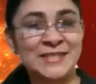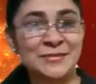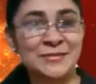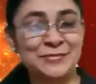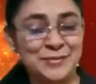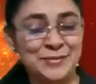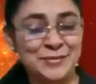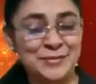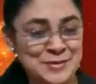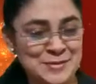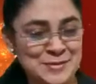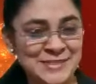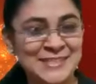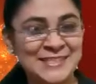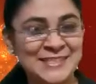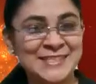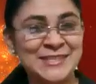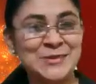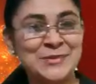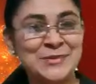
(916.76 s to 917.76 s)
don't know. Of
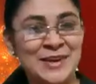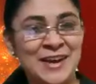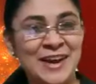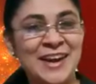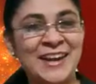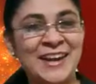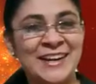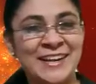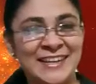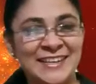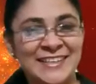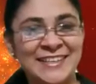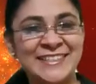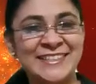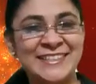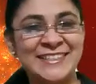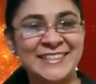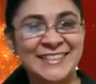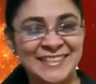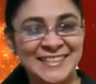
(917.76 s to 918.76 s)

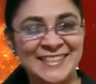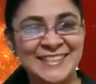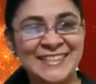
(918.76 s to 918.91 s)
course.